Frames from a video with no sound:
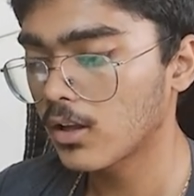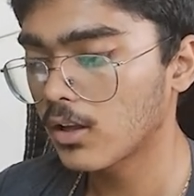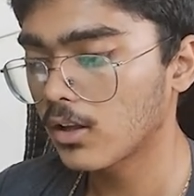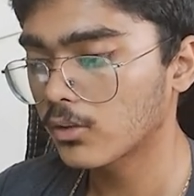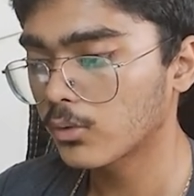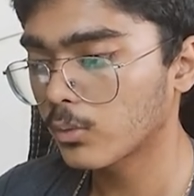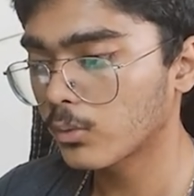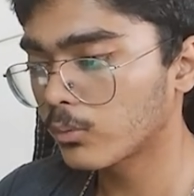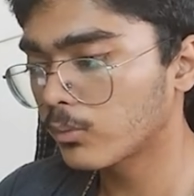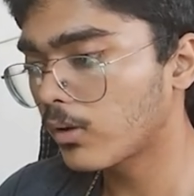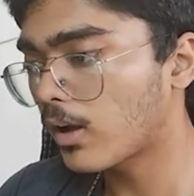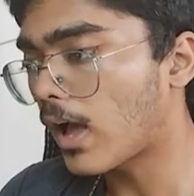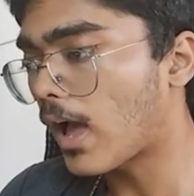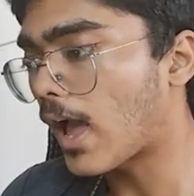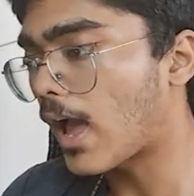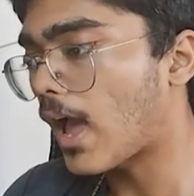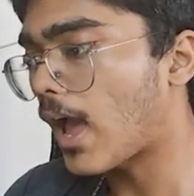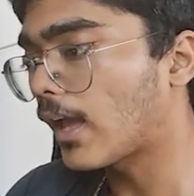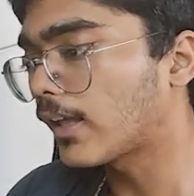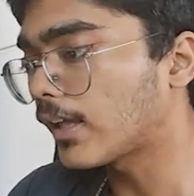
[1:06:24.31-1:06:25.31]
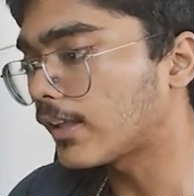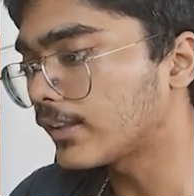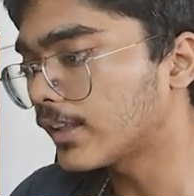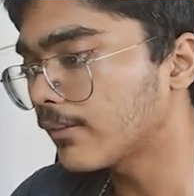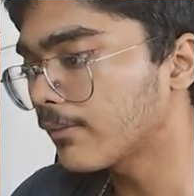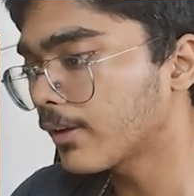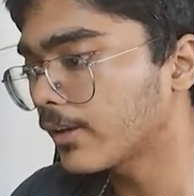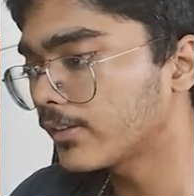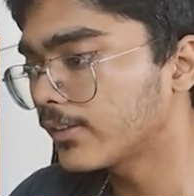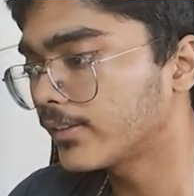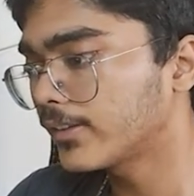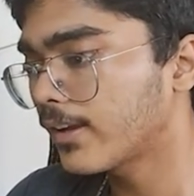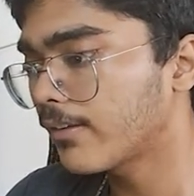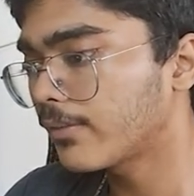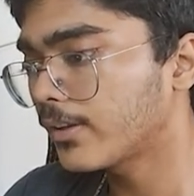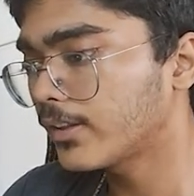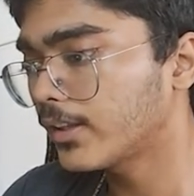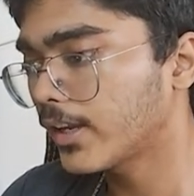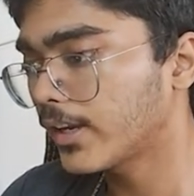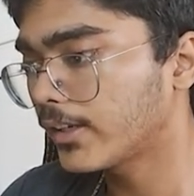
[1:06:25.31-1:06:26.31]
So I think we can see
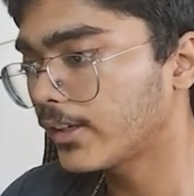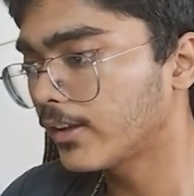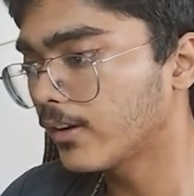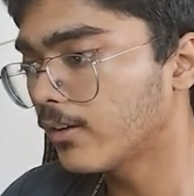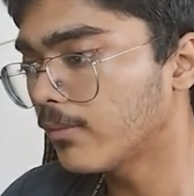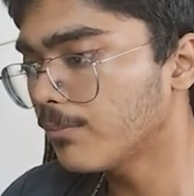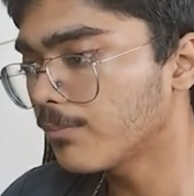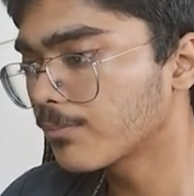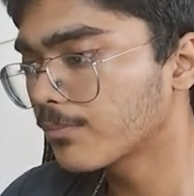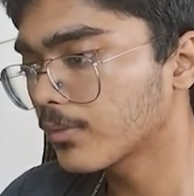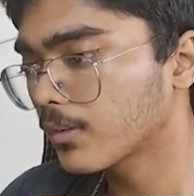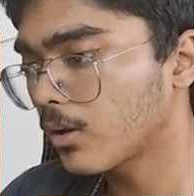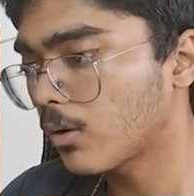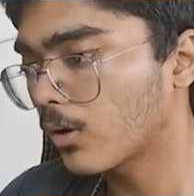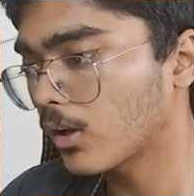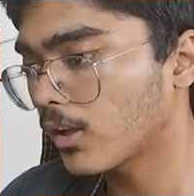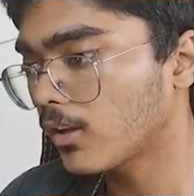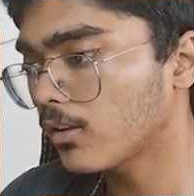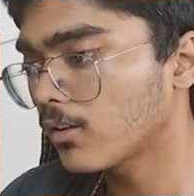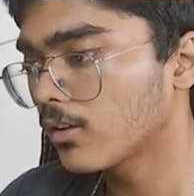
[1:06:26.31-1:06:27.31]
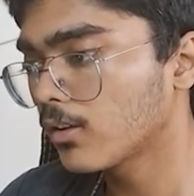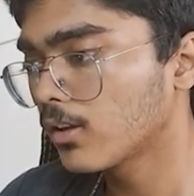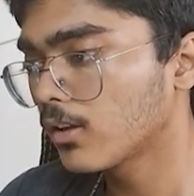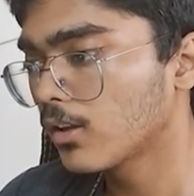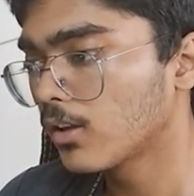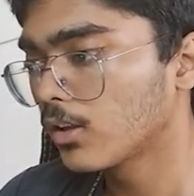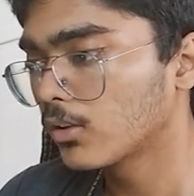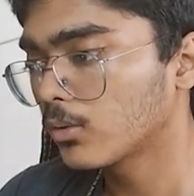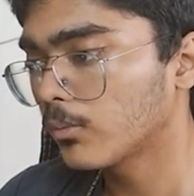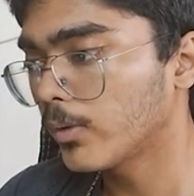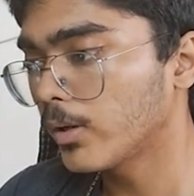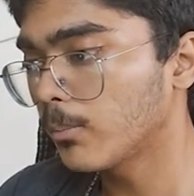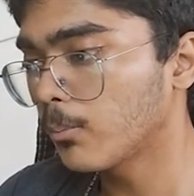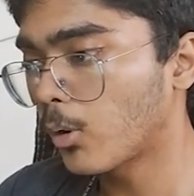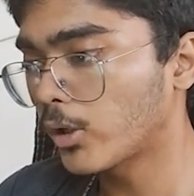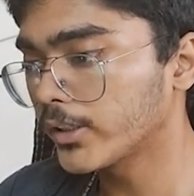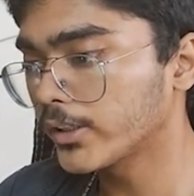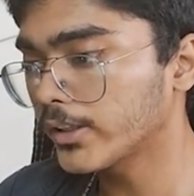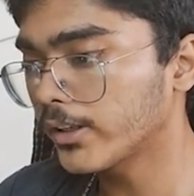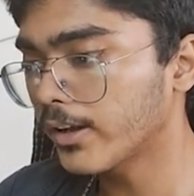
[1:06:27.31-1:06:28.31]
everything in here. Okay. So we'll
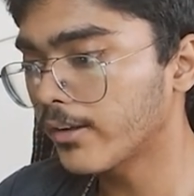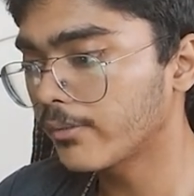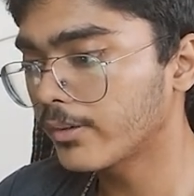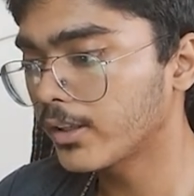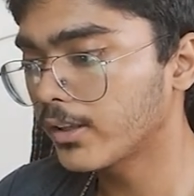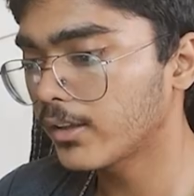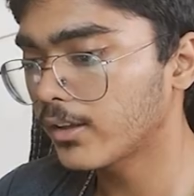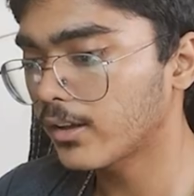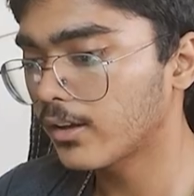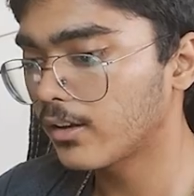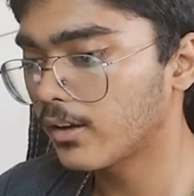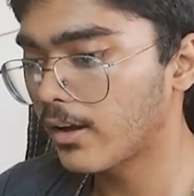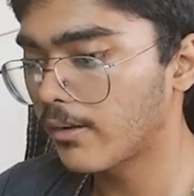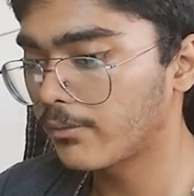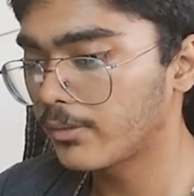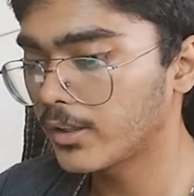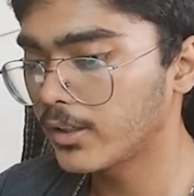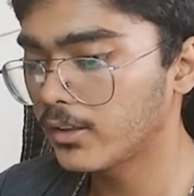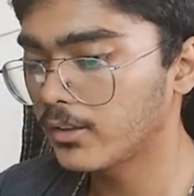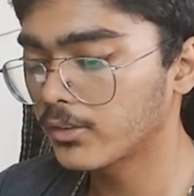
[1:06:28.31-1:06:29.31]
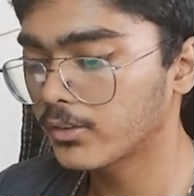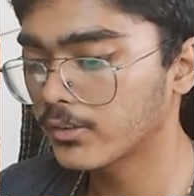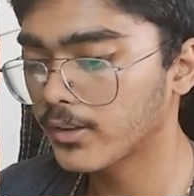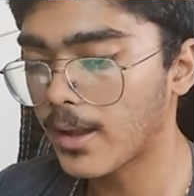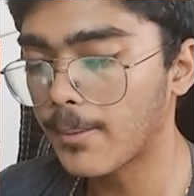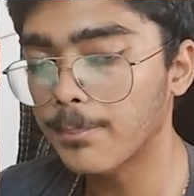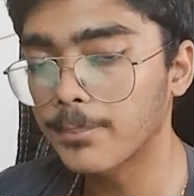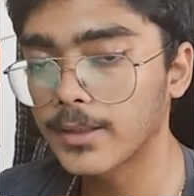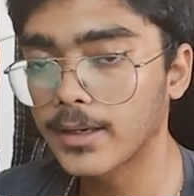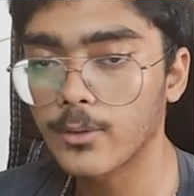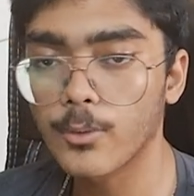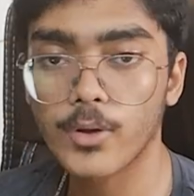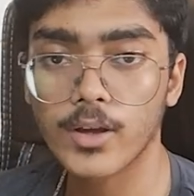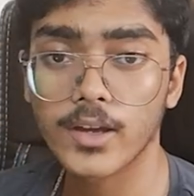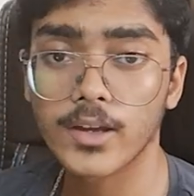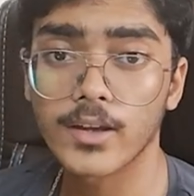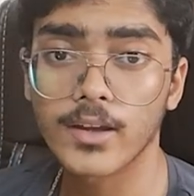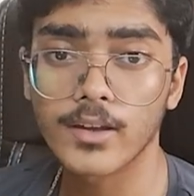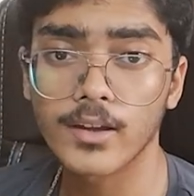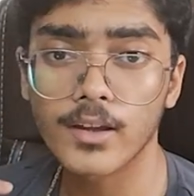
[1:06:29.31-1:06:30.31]
monitor every step. That
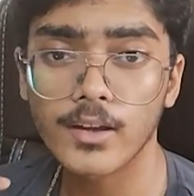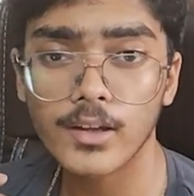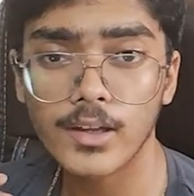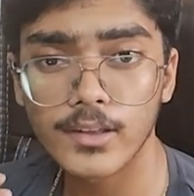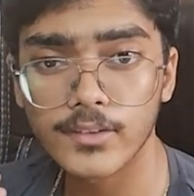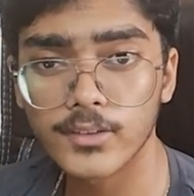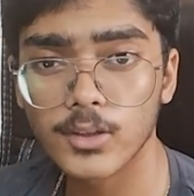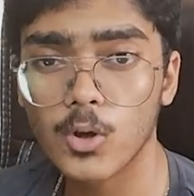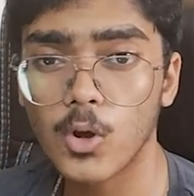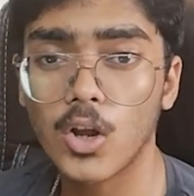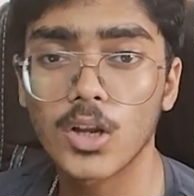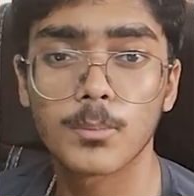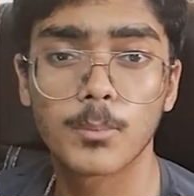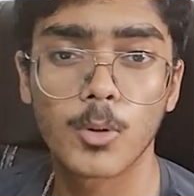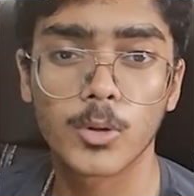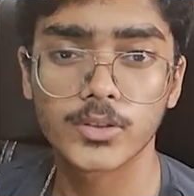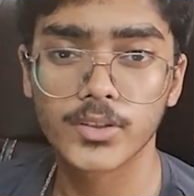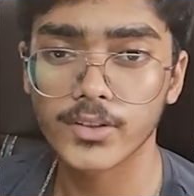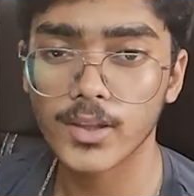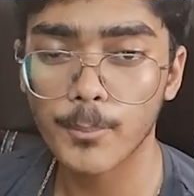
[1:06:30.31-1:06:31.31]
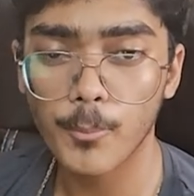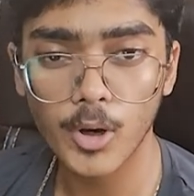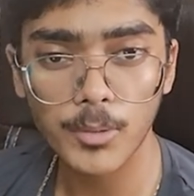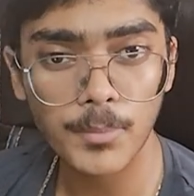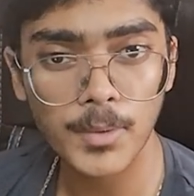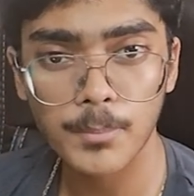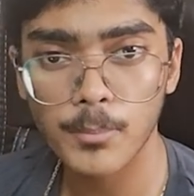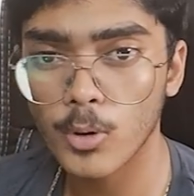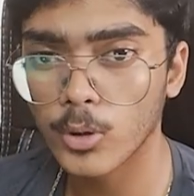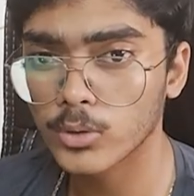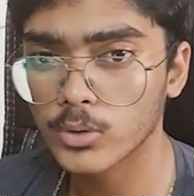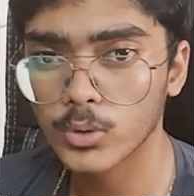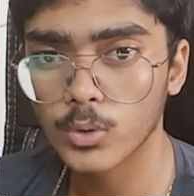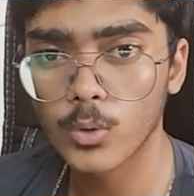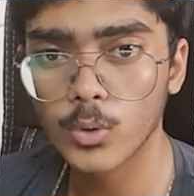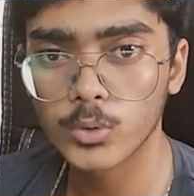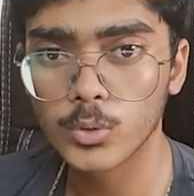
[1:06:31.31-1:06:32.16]
okay, is the call booked? Is the appointment booked? No.